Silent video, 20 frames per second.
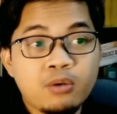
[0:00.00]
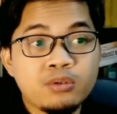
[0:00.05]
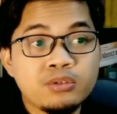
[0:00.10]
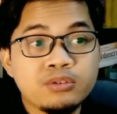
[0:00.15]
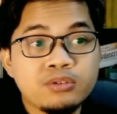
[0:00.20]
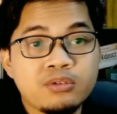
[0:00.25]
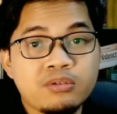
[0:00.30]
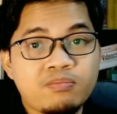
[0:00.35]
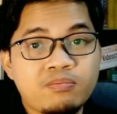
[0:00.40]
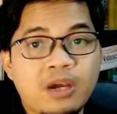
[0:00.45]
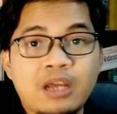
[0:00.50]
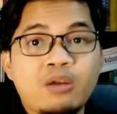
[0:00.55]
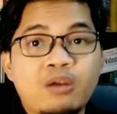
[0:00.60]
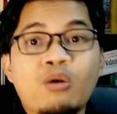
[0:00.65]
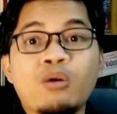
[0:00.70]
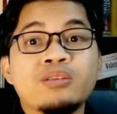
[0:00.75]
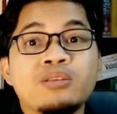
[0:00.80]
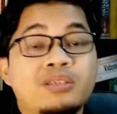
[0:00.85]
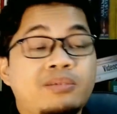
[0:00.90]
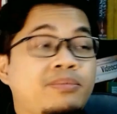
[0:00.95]
but also by
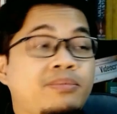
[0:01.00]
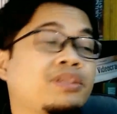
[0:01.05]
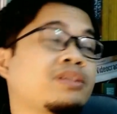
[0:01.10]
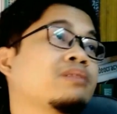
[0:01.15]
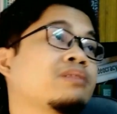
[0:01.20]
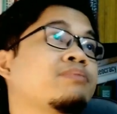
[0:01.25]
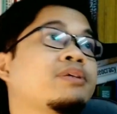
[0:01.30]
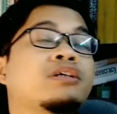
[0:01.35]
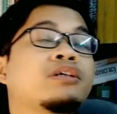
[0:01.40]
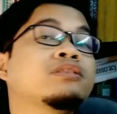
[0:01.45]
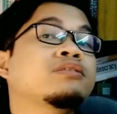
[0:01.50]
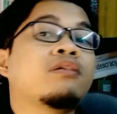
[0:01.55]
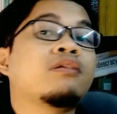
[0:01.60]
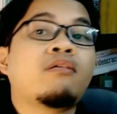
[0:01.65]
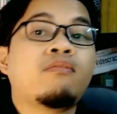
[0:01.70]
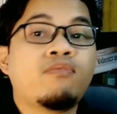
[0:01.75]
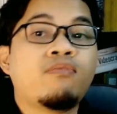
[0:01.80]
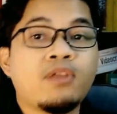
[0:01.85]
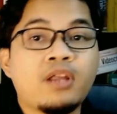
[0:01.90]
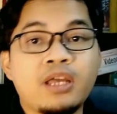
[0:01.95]
all terminal, because
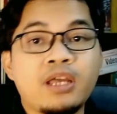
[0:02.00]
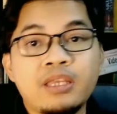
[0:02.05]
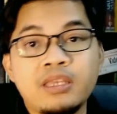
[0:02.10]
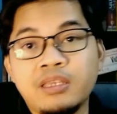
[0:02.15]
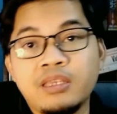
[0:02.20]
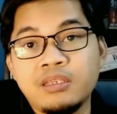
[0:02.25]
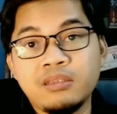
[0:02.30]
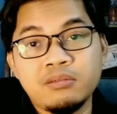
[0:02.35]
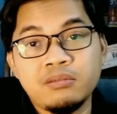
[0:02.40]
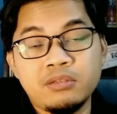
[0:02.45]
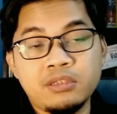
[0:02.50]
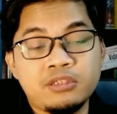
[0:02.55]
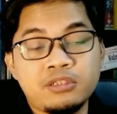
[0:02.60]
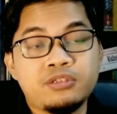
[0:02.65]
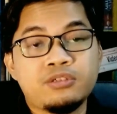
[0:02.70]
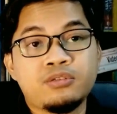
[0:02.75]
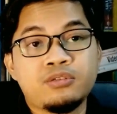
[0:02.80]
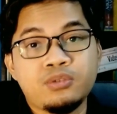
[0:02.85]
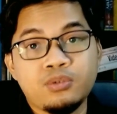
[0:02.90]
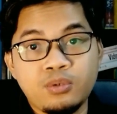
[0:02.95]
flying is
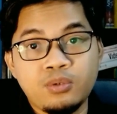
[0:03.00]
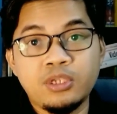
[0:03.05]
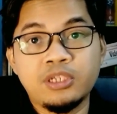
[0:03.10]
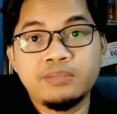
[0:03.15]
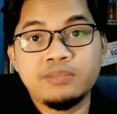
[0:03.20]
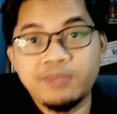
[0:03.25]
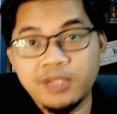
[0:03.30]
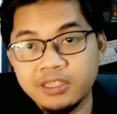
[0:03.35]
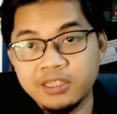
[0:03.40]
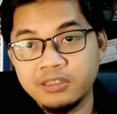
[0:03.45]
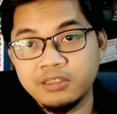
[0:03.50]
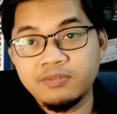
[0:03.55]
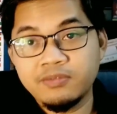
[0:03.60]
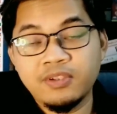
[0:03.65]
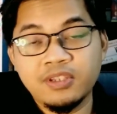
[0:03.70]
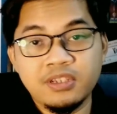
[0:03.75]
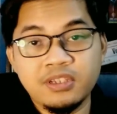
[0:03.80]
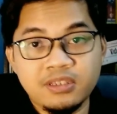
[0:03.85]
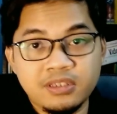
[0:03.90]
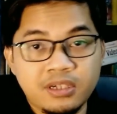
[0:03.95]
so
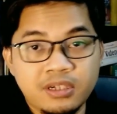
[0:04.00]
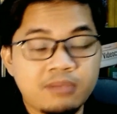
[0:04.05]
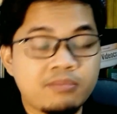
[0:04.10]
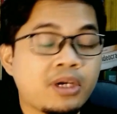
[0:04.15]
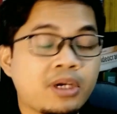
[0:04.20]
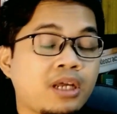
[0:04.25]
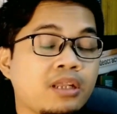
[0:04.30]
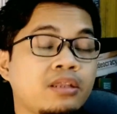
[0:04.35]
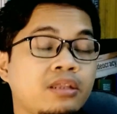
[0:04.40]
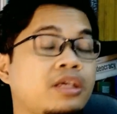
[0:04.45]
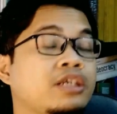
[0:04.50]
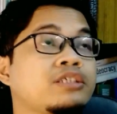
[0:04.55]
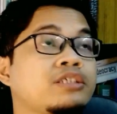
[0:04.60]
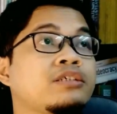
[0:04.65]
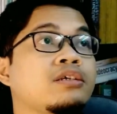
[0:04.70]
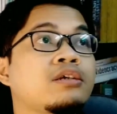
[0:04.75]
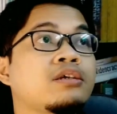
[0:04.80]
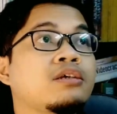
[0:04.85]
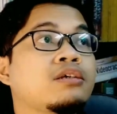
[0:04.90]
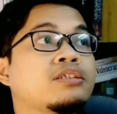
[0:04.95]
expensive at the time,
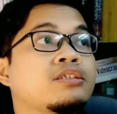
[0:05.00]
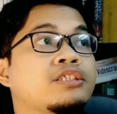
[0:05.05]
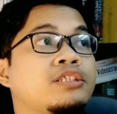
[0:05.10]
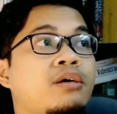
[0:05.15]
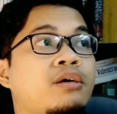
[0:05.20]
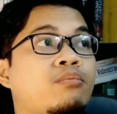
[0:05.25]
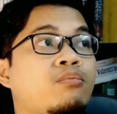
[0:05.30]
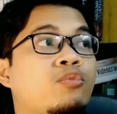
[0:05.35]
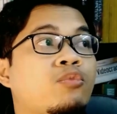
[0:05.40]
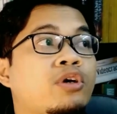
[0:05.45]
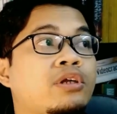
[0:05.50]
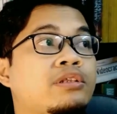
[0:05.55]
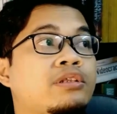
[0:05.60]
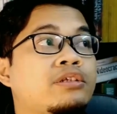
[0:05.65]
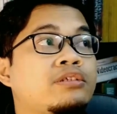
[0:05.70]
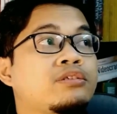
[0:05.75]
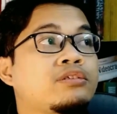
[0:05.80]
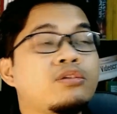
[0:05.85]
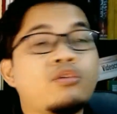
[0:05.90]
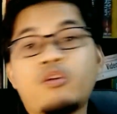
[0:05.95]
unless someone
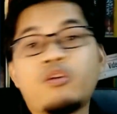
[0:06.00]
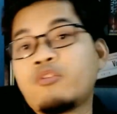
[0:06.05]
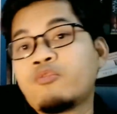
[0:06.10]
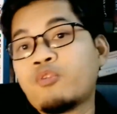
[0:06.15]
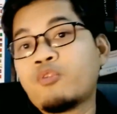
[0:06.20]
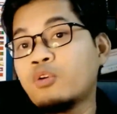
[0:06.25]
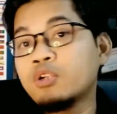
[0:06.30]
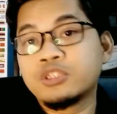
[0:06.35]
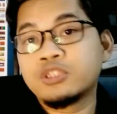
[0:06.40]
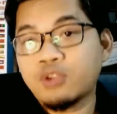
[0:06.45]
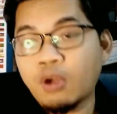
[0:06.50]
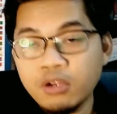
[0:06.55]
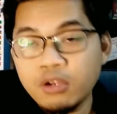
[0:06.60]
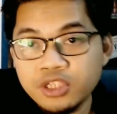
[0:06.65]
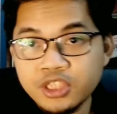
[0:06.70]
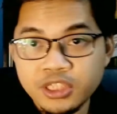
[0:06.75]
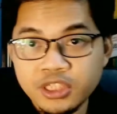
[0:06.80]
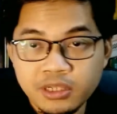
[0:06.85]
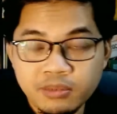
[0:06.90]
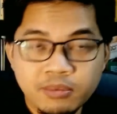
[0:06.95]
is going for a
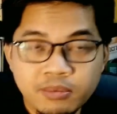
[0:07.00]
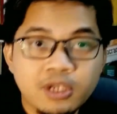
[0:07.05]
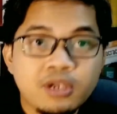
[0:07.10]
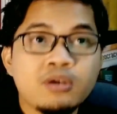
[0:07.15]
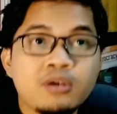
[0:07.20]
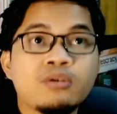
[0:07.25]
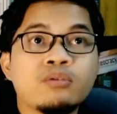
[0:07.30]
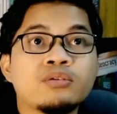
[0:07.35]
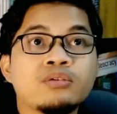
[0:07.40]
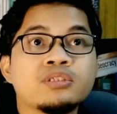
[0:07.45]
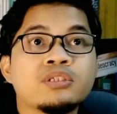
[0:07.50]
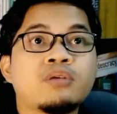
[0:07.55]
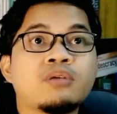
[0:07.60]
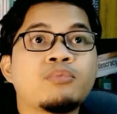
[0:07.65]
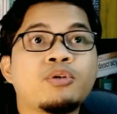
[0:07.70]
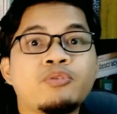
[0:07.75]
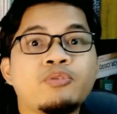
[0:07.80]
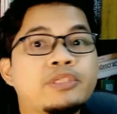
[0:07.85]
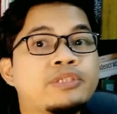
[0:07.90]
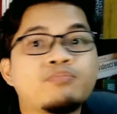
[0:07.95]
scholarship or
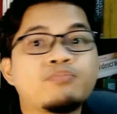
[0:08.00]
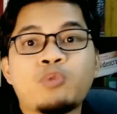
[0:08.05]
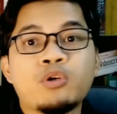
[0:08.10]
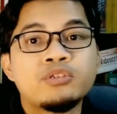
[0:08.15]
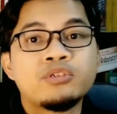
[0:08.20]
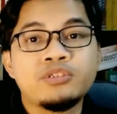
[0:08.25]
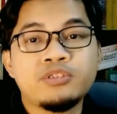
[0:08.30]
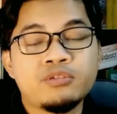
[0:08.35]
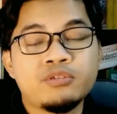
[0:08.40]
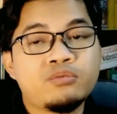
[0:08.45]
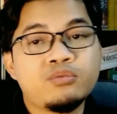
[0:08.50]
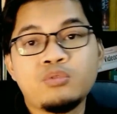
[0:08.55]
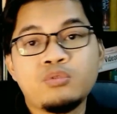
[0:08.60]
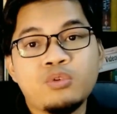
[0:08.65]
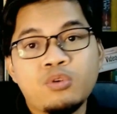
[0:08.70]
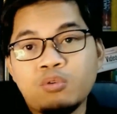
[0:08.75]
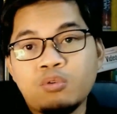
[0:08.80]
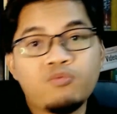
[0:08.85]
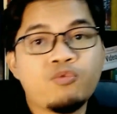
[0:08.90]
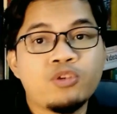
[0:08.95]
someone is sponsored to
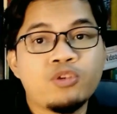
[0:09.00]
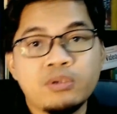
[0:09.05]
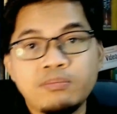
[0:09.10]
go